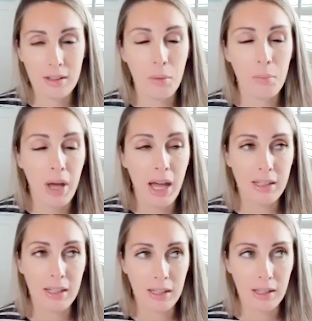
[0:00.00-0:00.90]

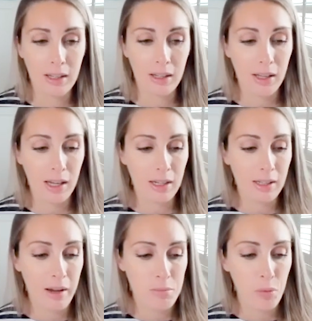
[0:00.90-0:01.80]
compelling in
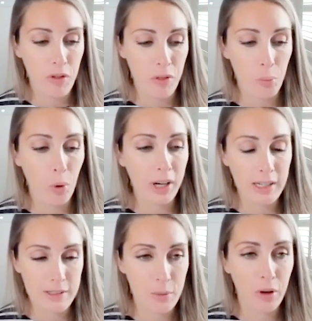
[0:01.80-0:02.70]
alignment with what
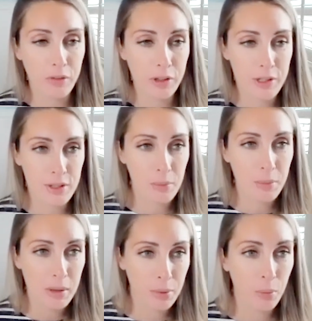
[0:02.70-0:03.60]
it is you offer, so
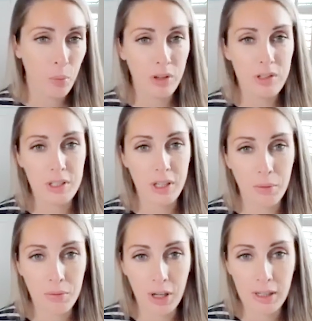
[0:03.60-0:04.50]
that people want to go
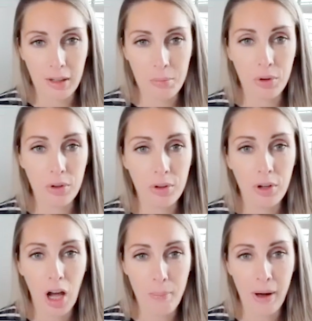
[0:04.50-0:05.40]
and find out more
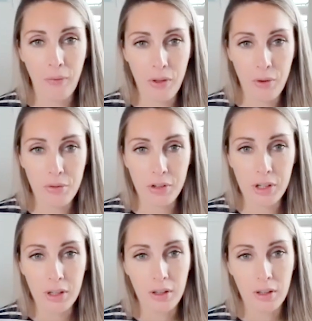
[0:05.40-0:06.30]
about the
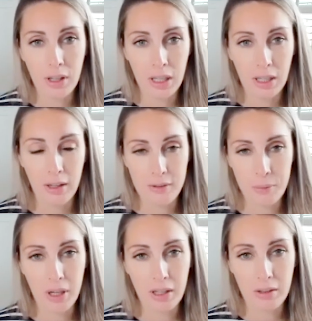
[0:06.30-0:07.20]
offer
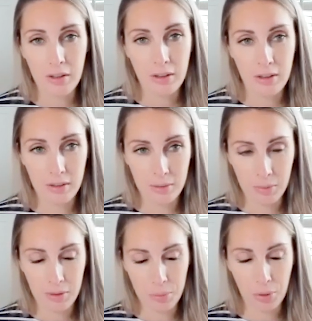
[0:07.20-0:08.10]
as well.
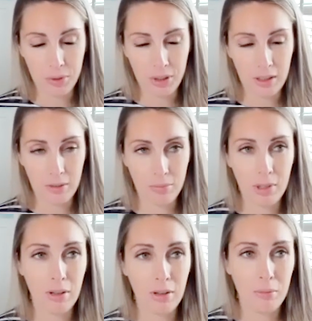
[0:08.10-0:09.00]
It's probably
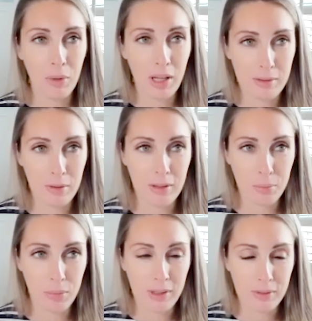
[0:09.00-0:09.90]
is
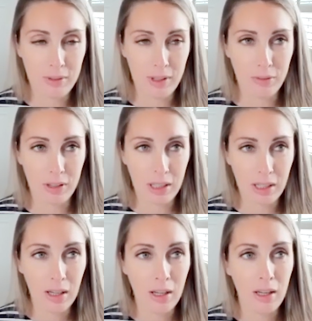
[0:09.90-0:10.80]
is is
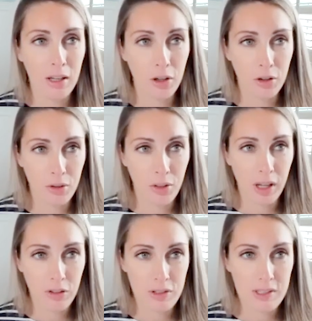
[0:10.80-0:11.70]
definitely a good
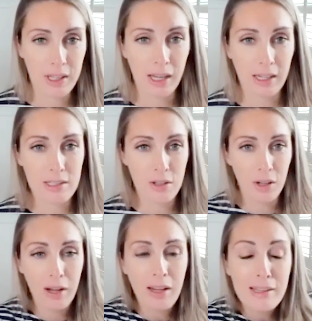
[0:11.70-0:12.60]
thing, just getting it
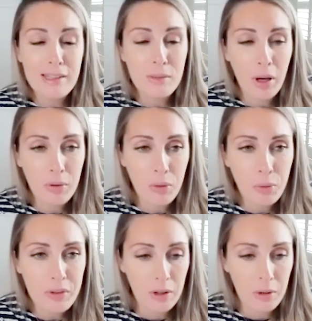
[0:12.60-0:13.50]
done. I guess it's, but
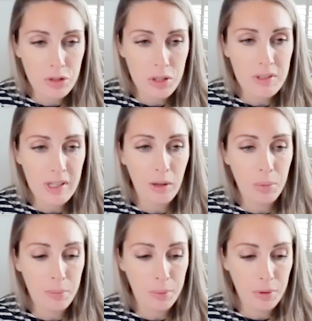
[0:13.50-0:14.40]
also, do you tell
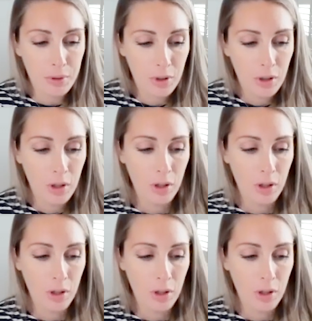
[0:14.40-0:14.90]
people,